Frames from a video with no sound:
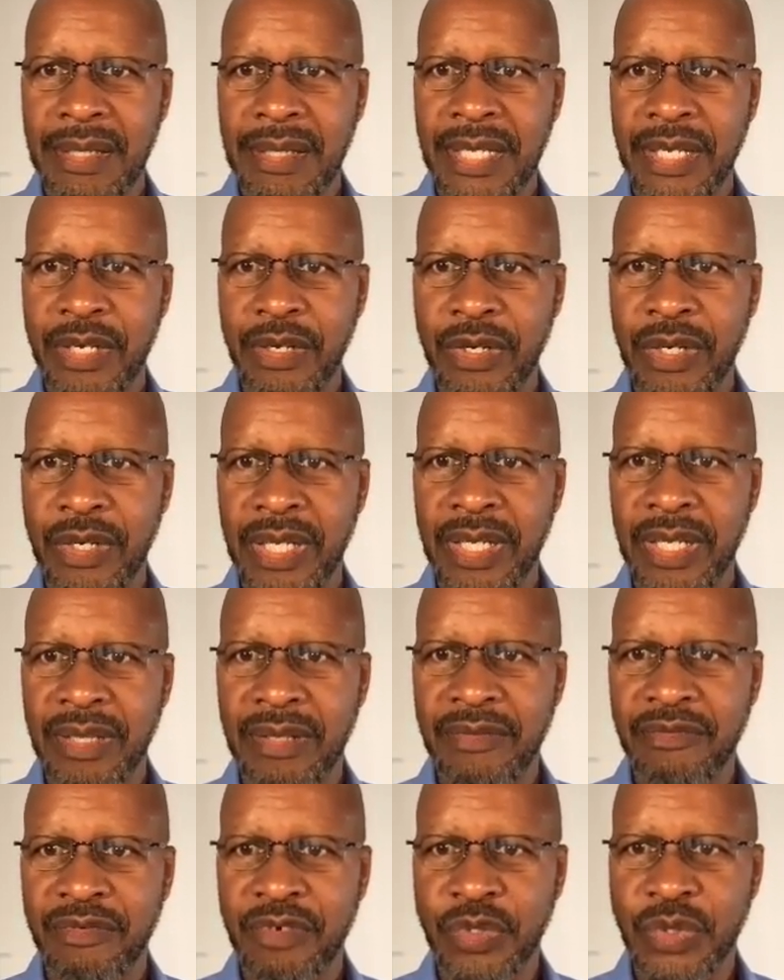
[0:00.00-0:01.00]
here in
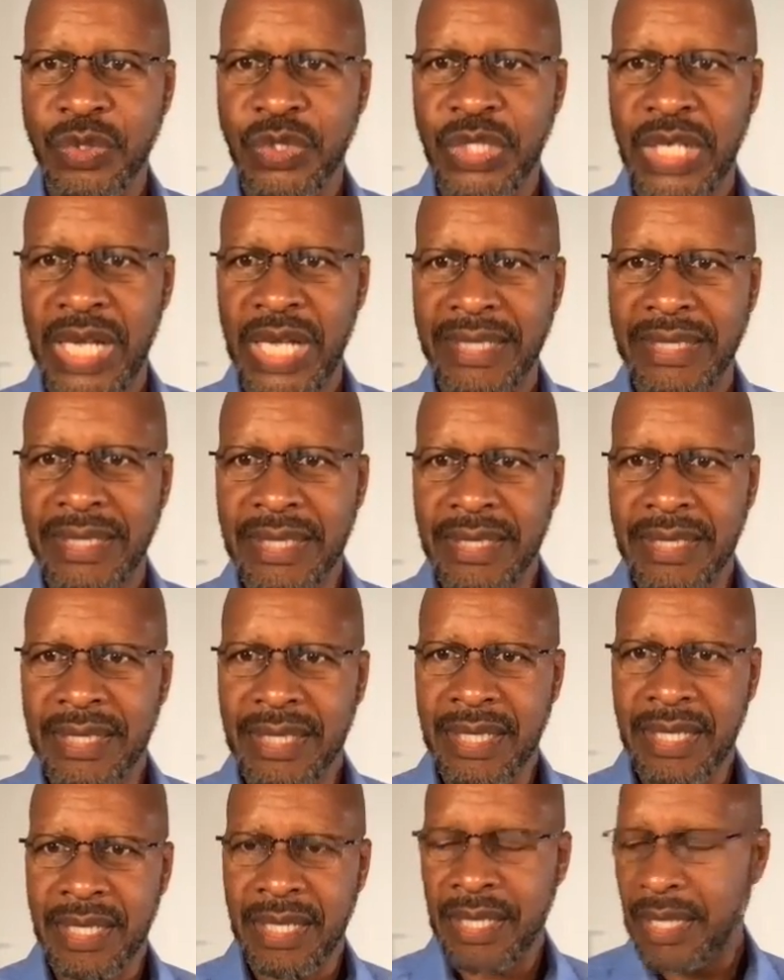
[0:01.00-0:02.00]
the first chat.
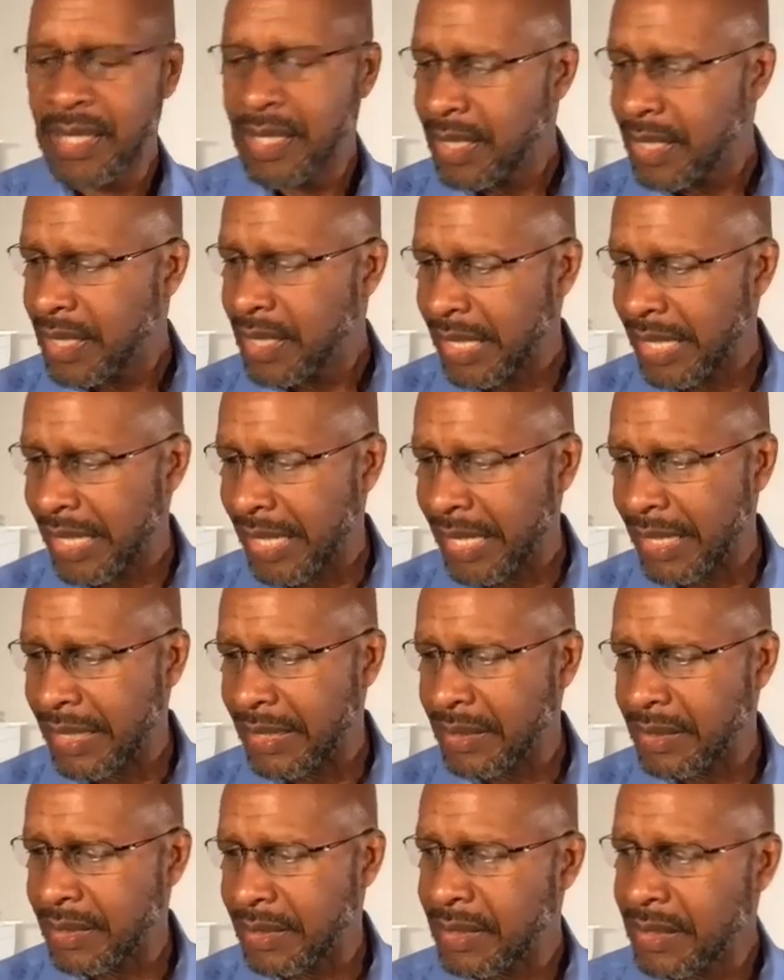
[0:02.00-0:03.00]

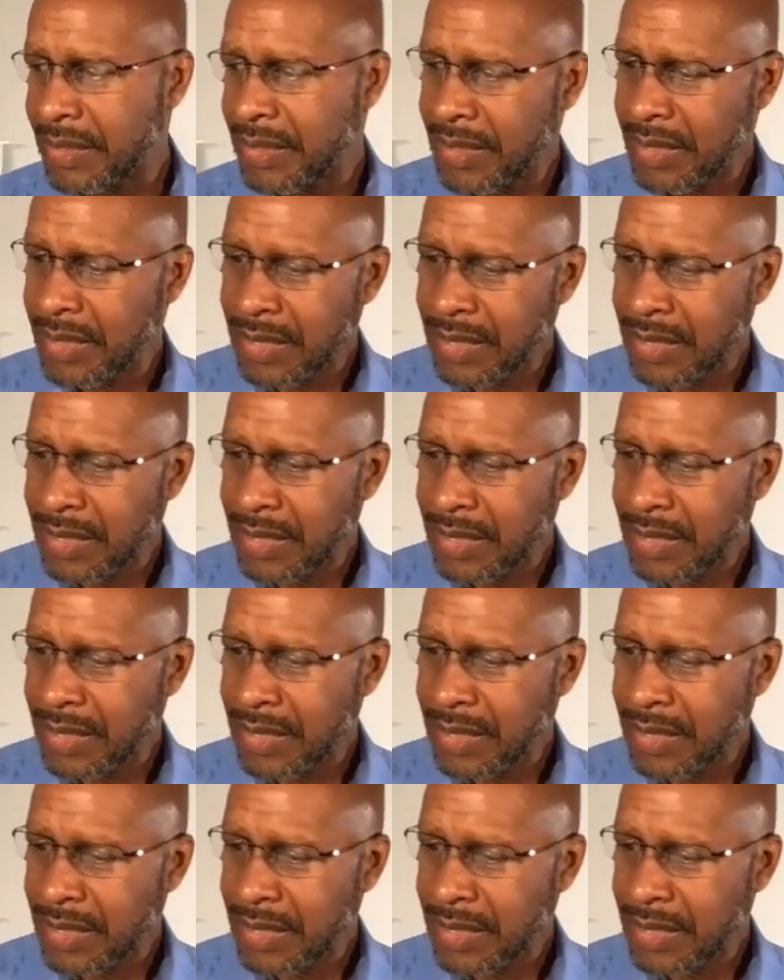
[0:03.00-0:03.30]
And